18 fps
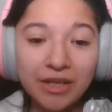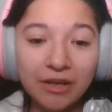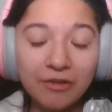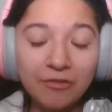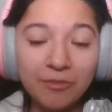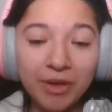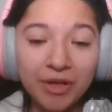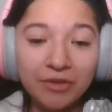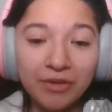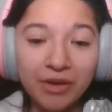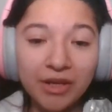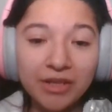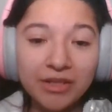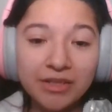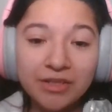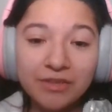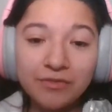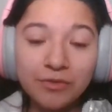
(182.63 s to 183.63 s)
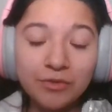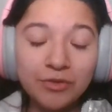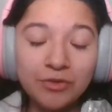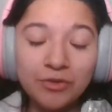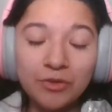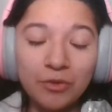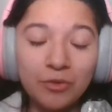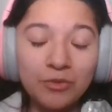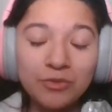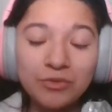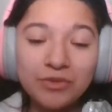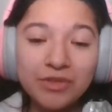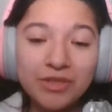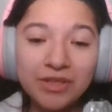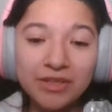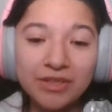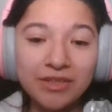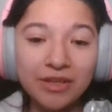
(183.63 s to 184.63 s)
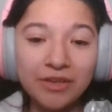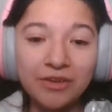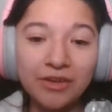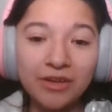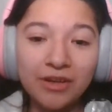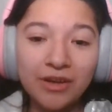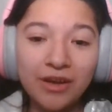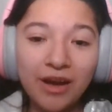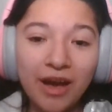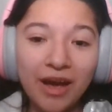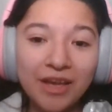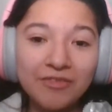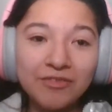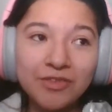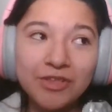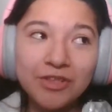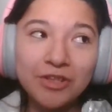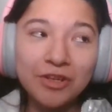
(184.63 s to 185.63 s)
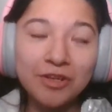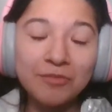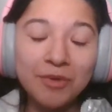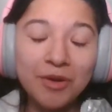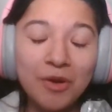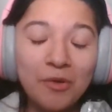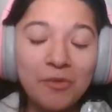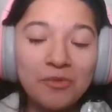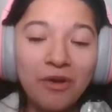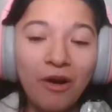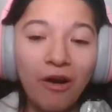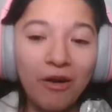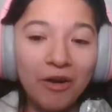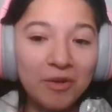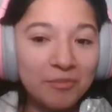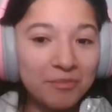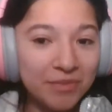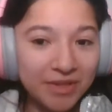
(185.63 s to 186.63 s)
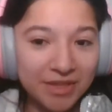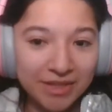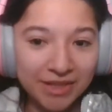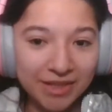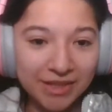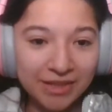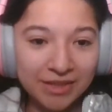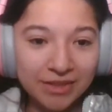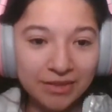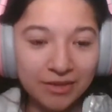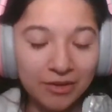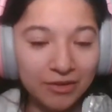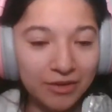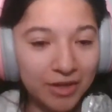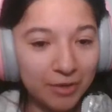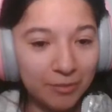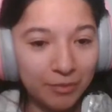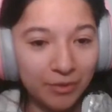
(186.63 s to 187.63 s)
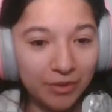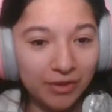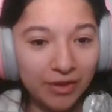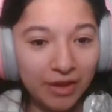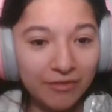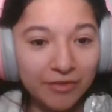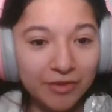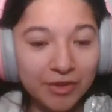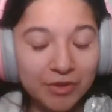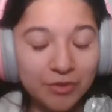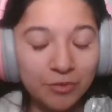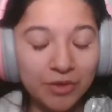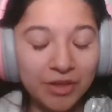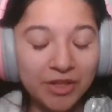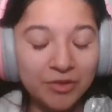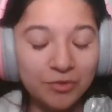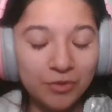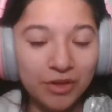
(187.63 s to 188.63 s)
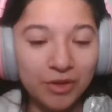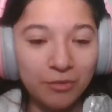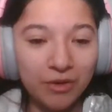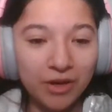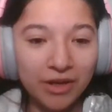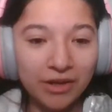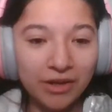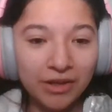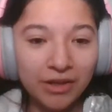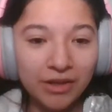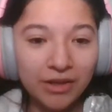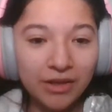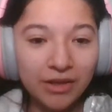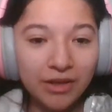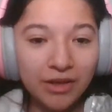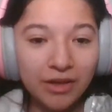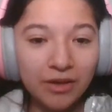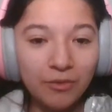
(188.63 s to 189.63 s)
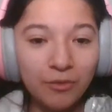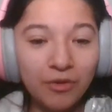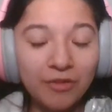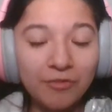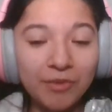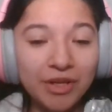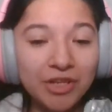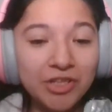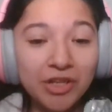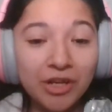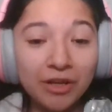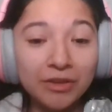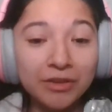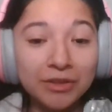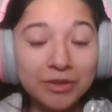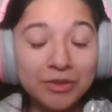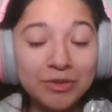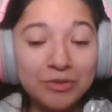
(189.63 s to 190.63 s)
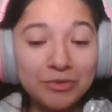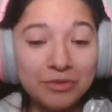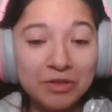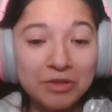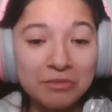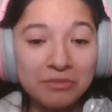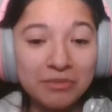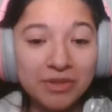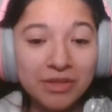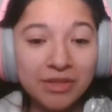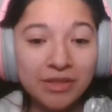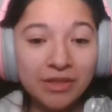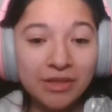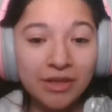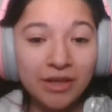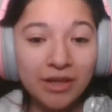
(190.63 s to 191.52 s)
care of my grades, future goals, etc. I even started my own art business on April 11th, 2021. One of my childhood dreams.